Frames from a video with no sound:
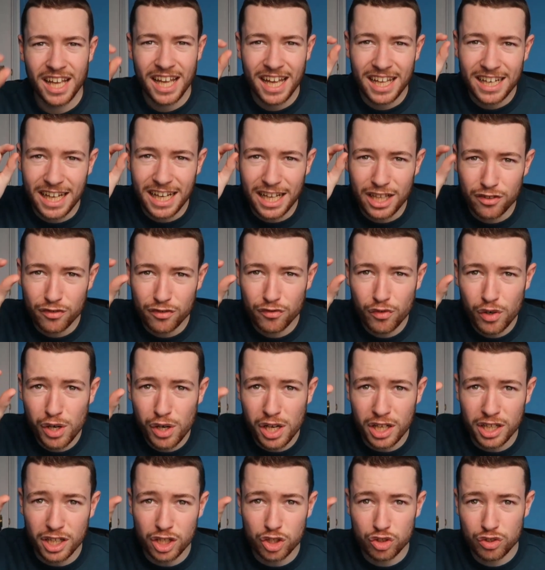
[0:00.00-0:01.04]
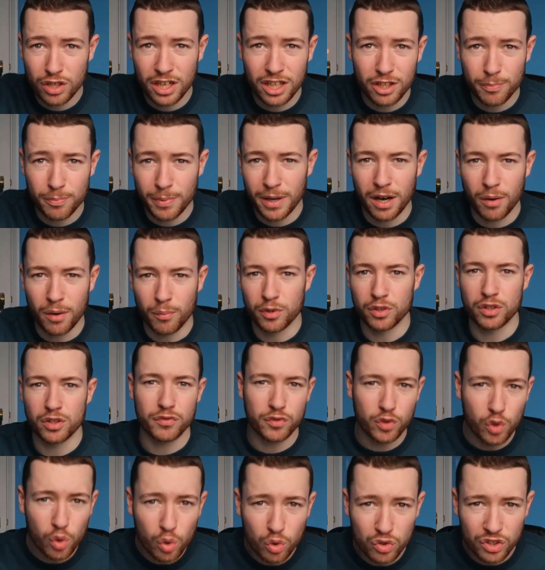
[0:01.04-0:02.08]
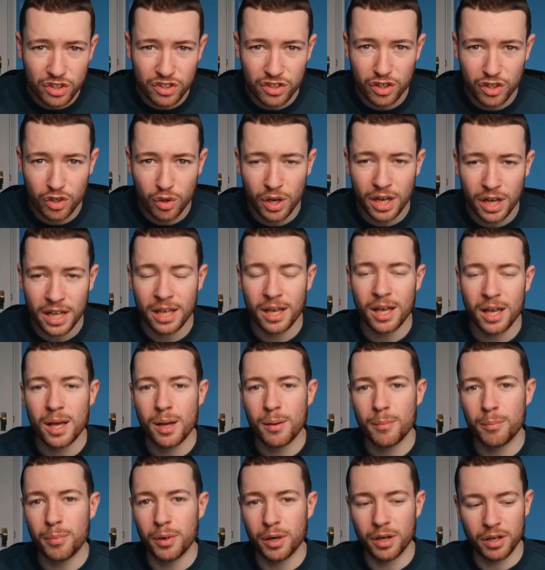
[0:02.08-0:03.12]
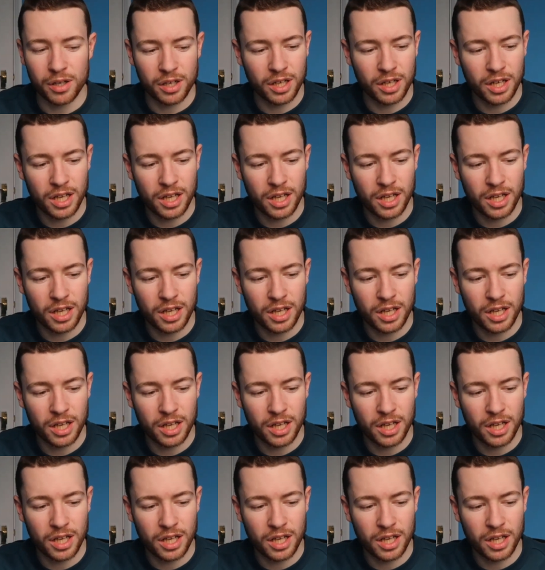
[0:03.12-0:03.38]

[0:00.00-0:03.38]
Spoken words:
and that is 3 of the transparent ones. Of course it's annoying, but